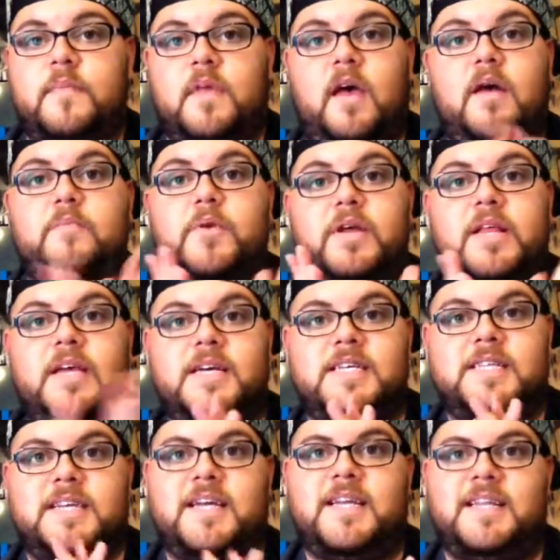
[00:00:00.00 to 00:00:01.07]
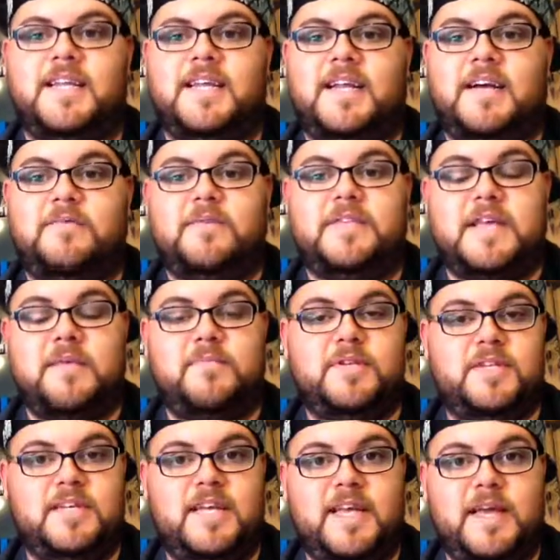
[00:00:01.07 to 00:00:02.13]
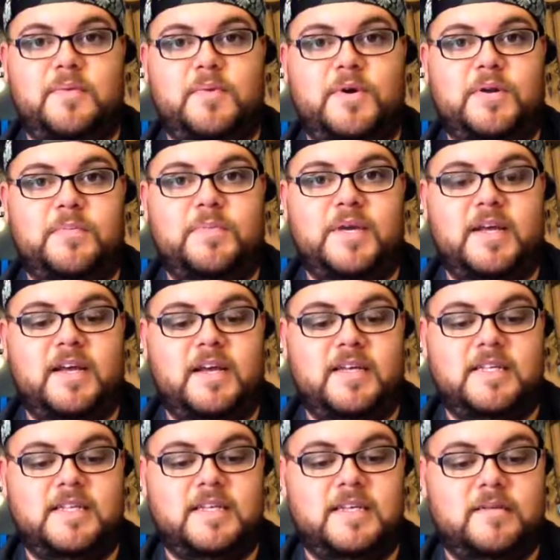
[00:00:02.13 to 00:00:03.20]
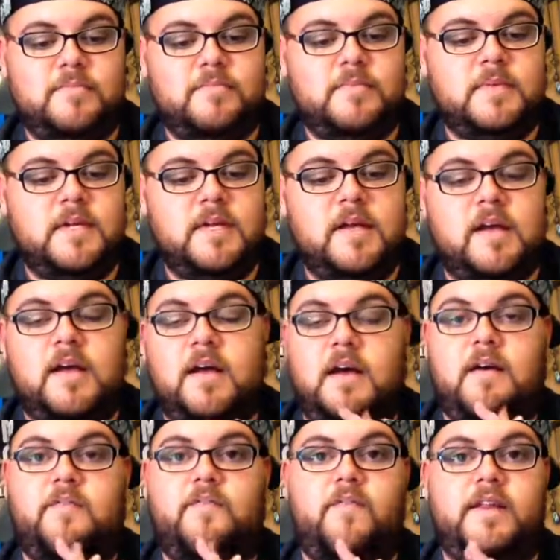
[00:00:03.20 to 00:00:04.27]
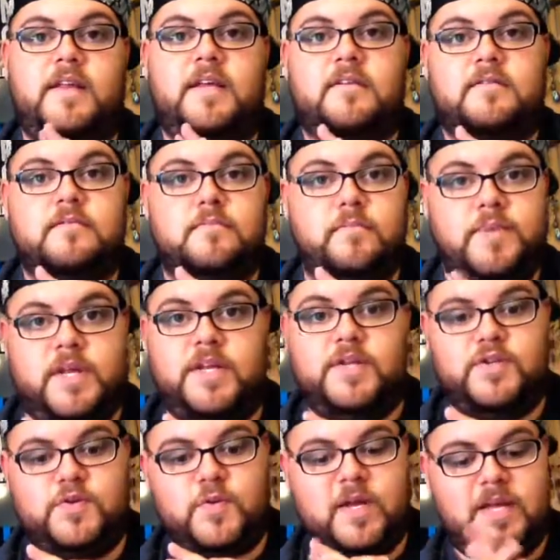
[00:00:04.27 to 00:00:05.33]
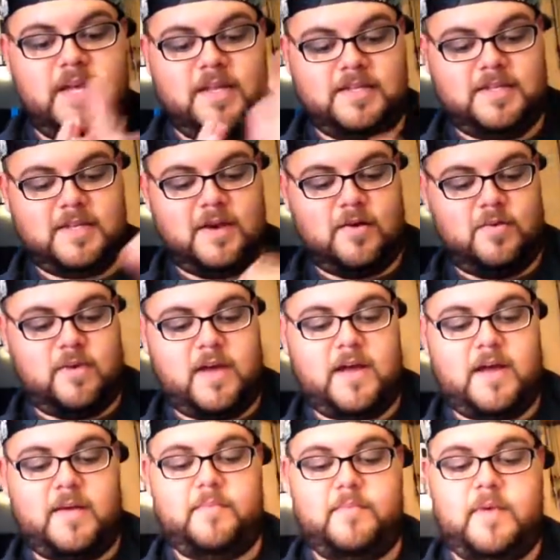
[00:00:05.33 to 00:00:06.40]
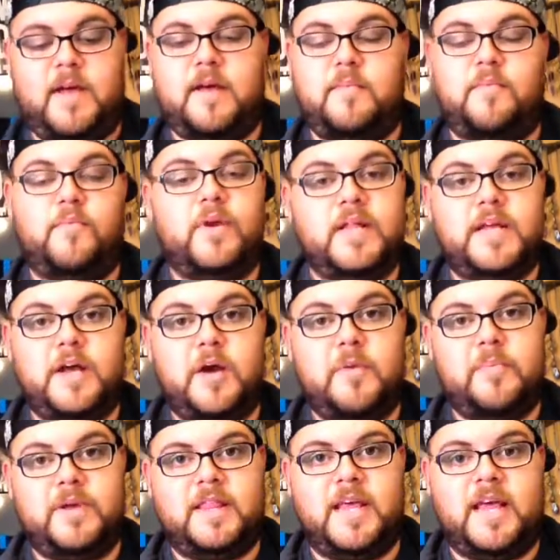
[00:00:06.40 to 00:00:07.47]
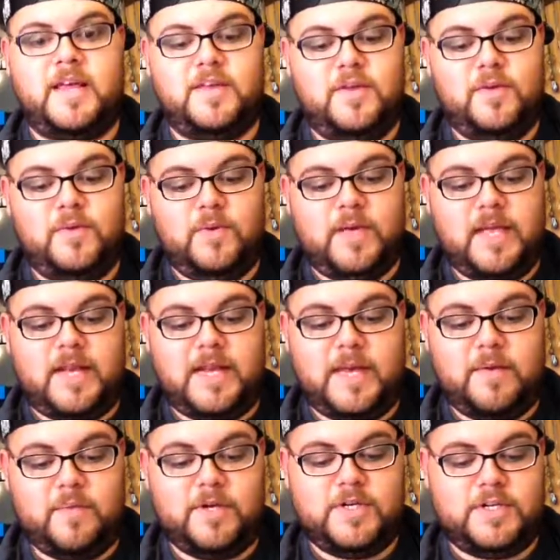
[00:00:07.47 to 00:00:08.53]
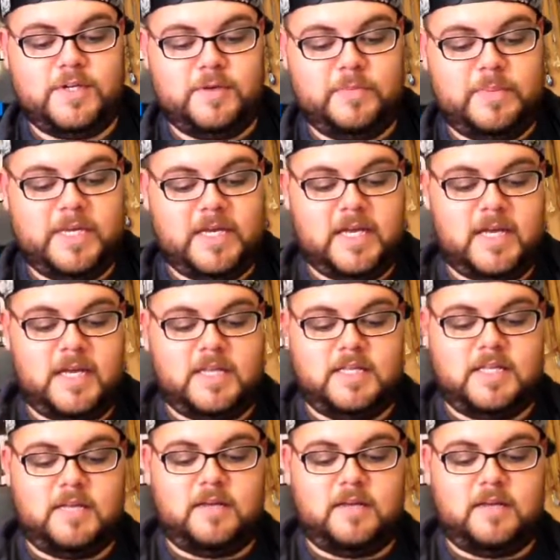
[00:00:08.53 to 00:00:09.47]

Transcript: really excited that I was able to get one, because I've really been enjoying it. So I'm really hoping that you can get one too, because